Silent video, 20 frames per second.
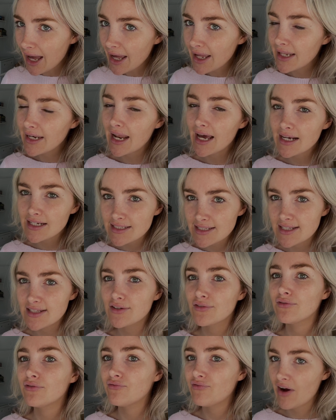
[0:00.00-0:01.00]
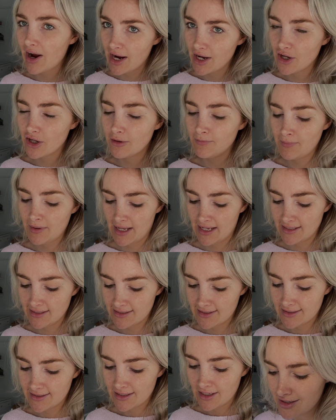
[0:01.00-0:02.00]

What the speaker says: it acts as a very good base.